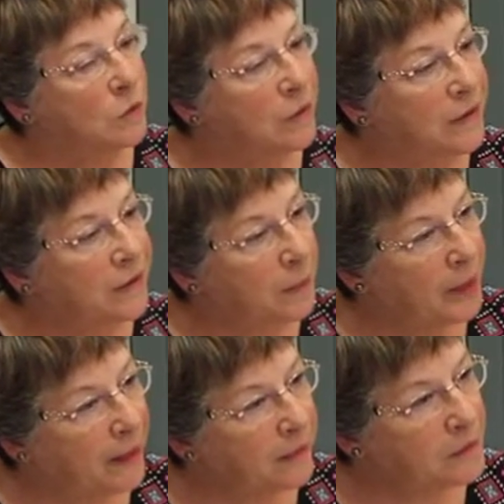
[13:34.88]
who were in the
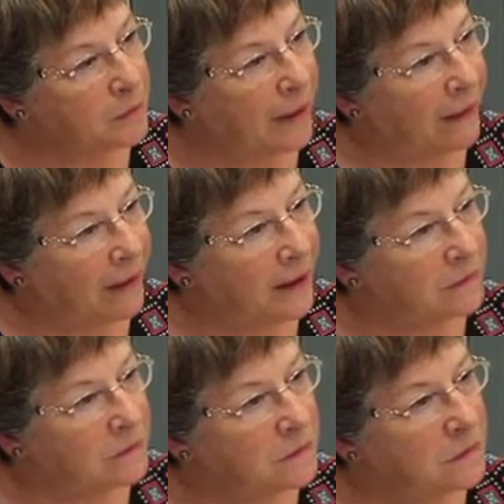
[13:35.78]
pit by
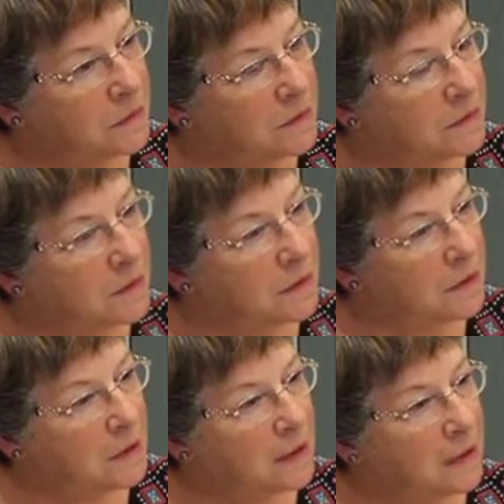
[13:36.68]
then.
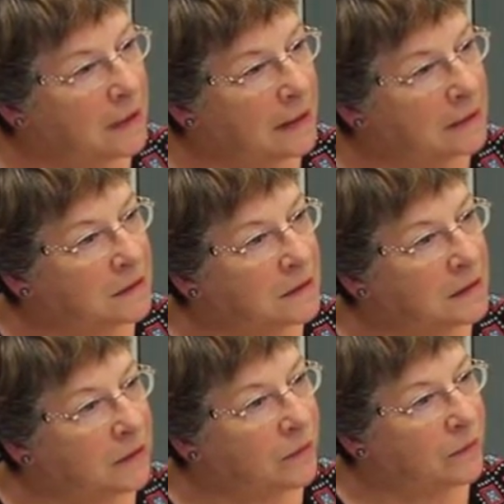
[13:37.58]
And
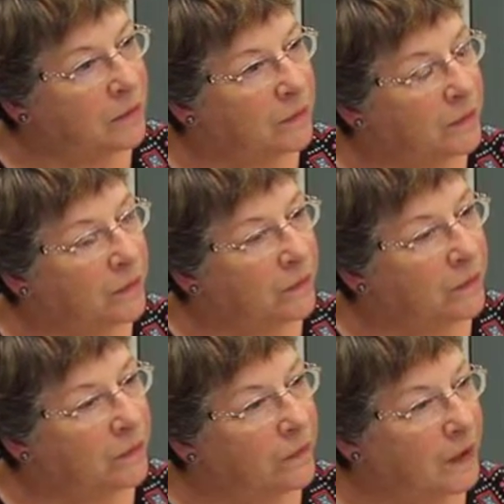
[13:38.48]

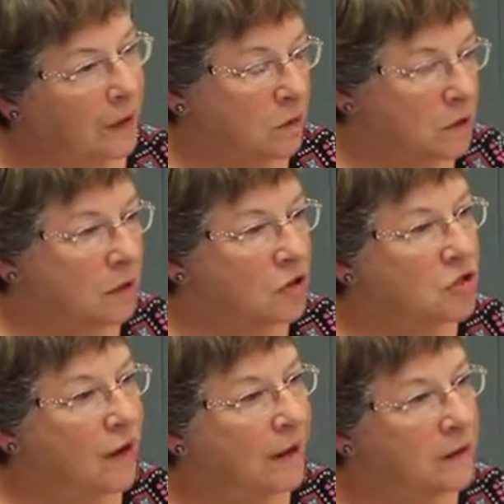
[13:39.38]
he was on
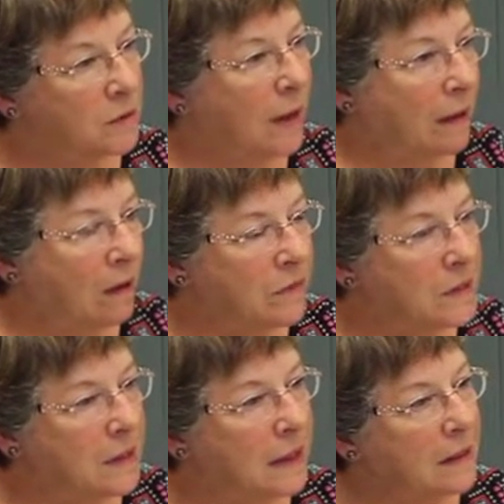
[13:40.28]
strike as well,
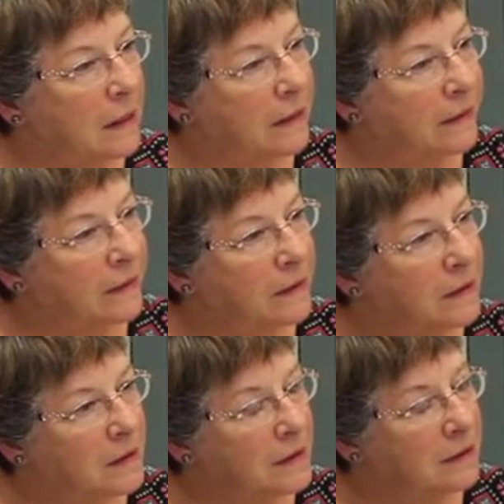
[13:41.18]
obviously. And
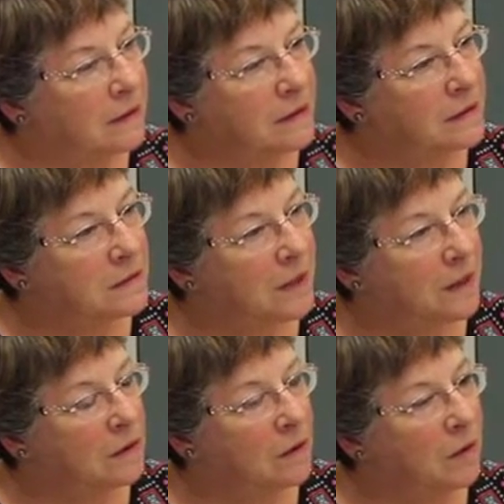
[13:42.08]
he said,
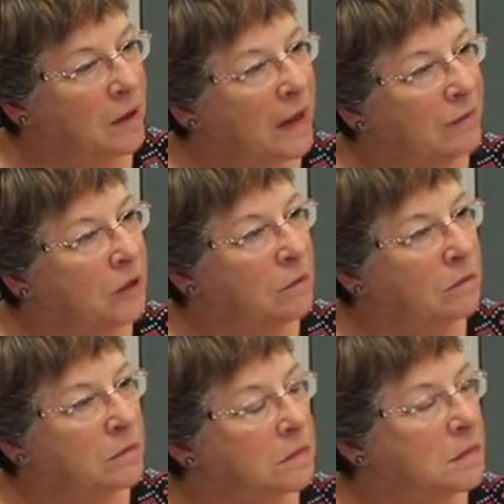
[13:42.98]
no, I'm not having
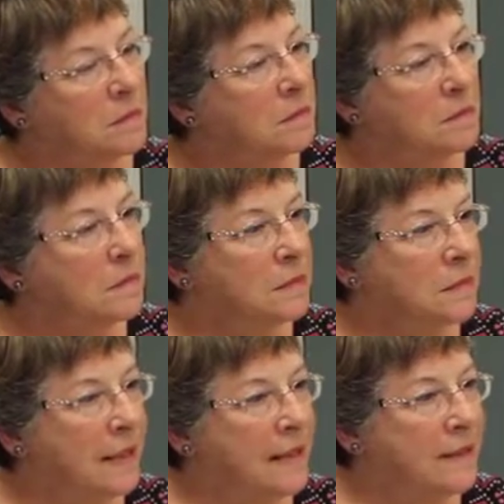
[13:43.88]
them
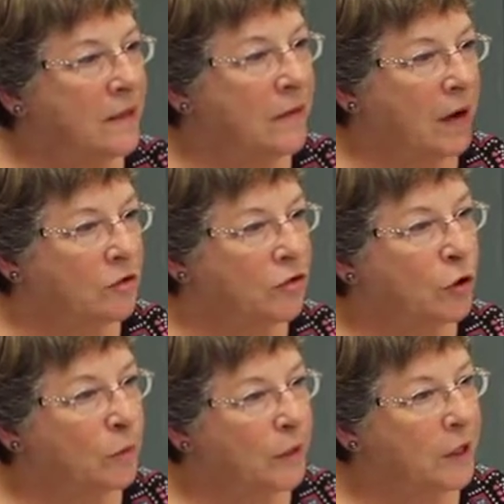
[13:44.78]
lazing around,
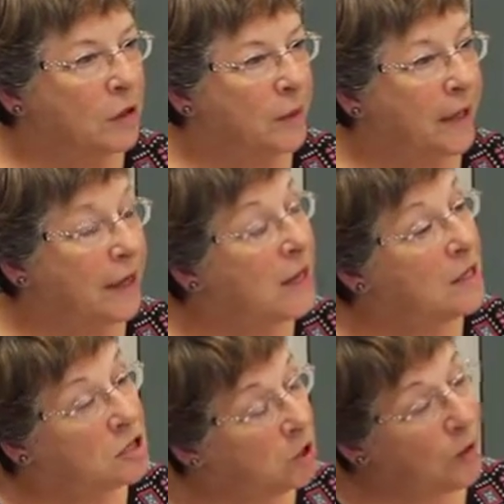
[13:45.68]
no money coming in.
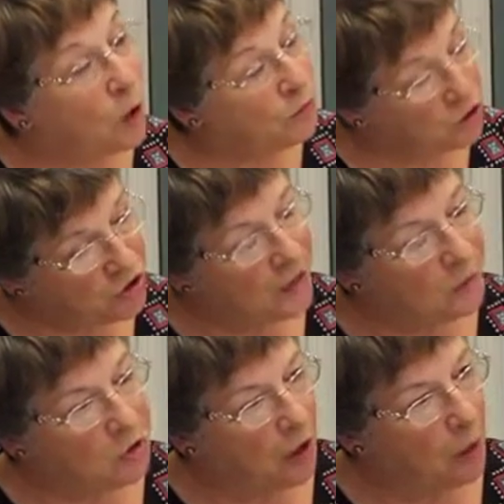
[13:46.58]
So he opened a
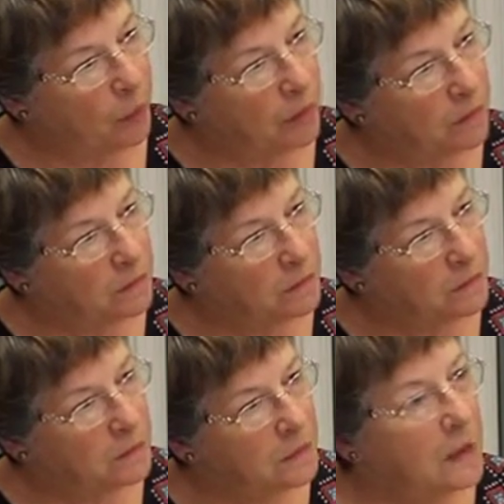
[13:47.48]
chip shop
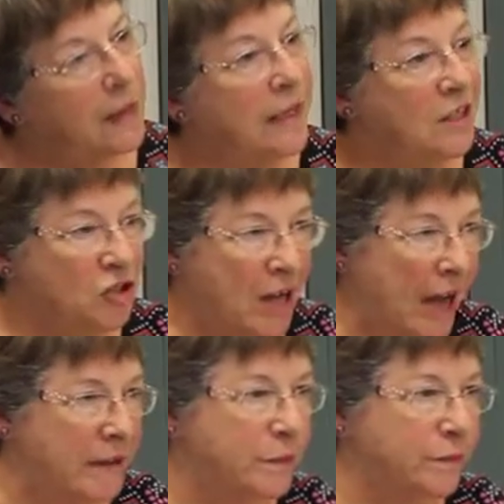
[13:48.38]
in a
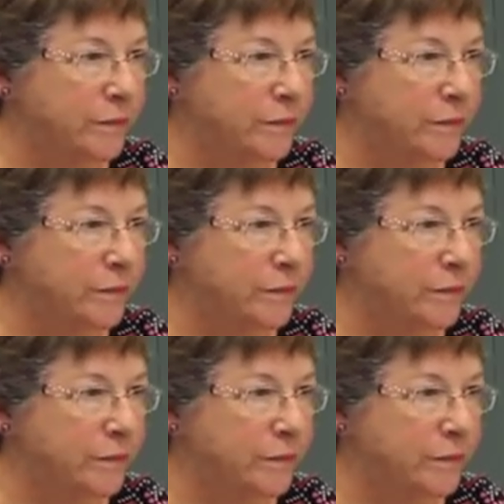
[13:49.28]
shed